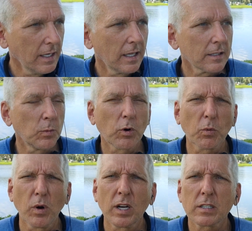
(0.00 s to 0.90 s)
little more
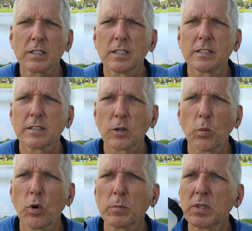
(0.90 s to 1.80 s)
water. It's a little
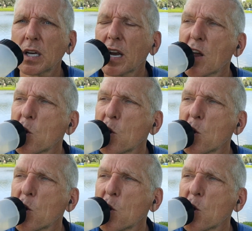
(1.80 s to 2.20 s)
warm today.